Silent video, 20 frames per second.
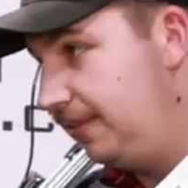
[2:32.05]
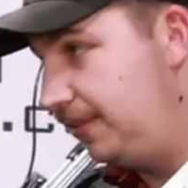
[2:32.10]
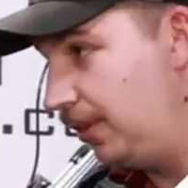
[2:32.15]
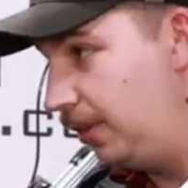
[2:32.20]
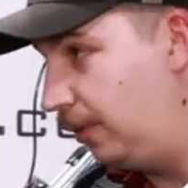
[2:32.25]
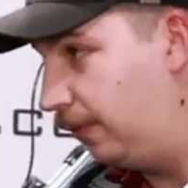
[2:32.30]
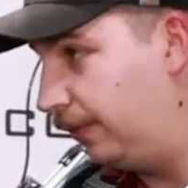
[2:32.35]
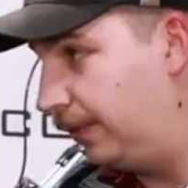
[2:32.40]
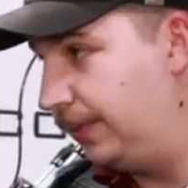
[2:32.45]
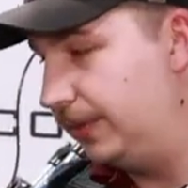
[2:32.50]

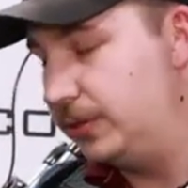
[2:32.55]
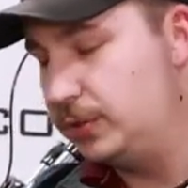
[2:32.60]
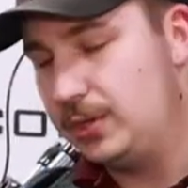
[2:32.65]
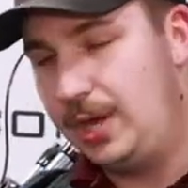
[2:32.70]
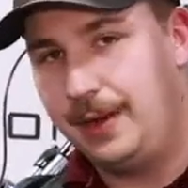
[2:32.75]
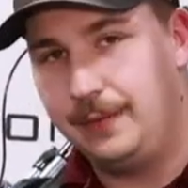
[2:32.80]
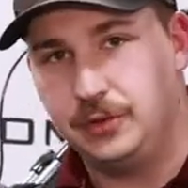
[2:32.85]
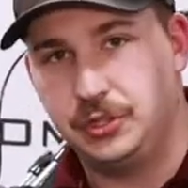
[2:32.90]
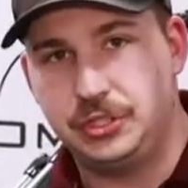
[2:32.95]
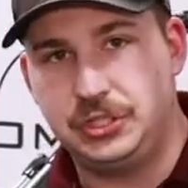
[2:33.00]
So from the
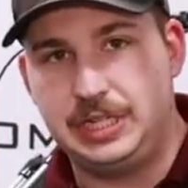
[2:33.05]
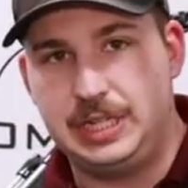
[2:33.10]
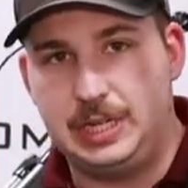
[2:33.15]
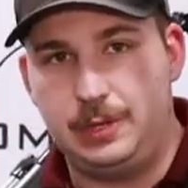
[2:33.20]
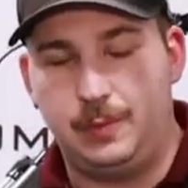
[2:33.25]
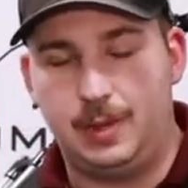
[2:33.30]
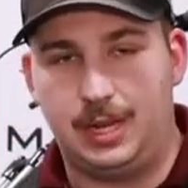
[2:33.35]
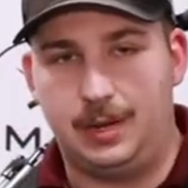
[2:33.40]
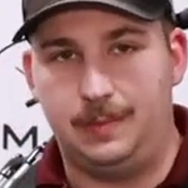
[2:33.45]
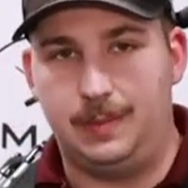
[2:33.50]
driver's
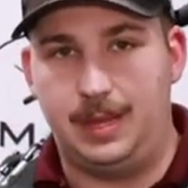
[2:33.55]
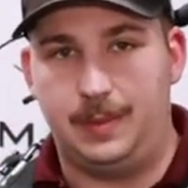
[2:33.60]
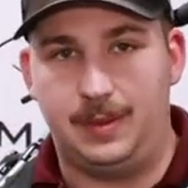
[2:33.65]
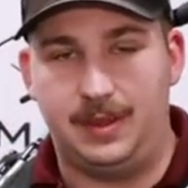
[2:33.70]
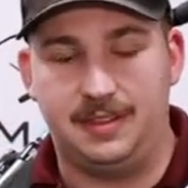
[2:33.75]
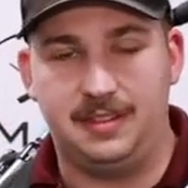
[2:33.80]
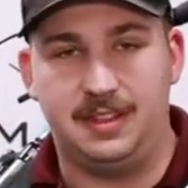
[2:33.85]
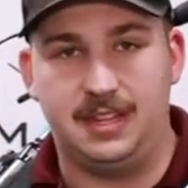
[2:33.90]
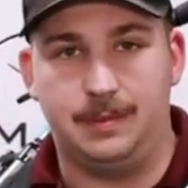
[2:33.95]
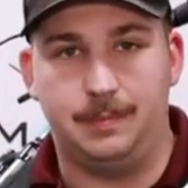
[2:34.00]
seat, we can maybe
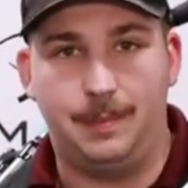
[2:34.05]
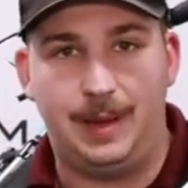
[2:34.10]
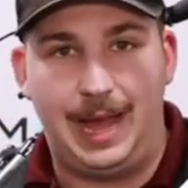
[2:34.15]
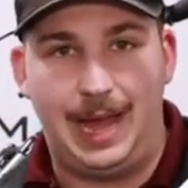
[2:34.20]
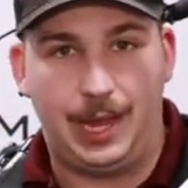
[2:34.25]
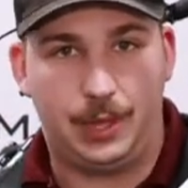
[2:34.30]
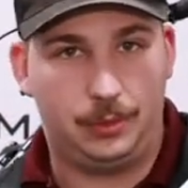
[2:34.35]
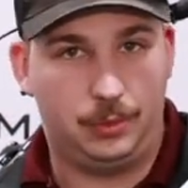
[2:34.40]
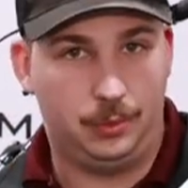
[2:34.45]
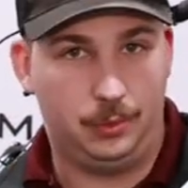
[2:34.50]
see
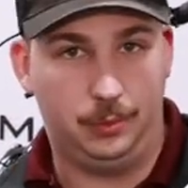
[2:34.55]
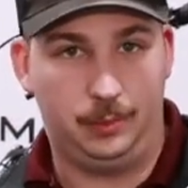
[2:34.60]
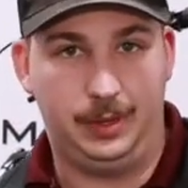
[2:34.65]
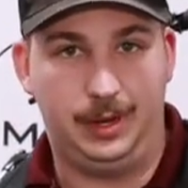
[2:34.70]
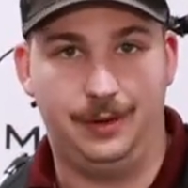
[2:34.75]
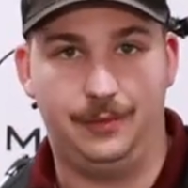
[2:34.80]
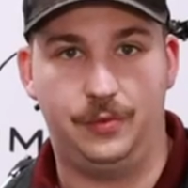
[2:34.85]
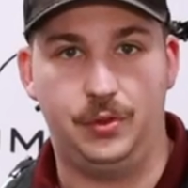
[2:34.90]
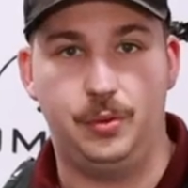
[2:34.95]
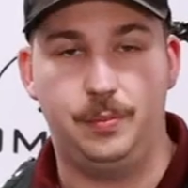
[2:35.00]
back through the
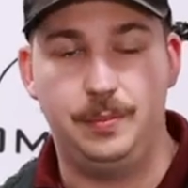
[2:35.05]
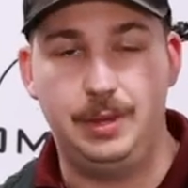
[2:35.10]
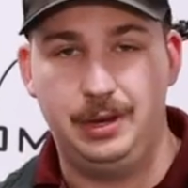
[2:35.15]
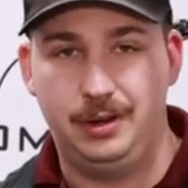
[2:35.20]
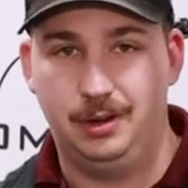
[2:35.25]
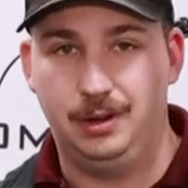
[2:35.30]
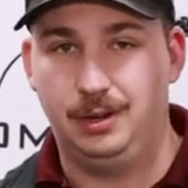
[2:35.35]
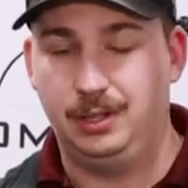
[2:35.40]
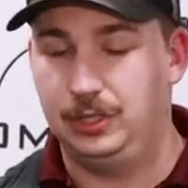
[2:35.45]
rear view mirror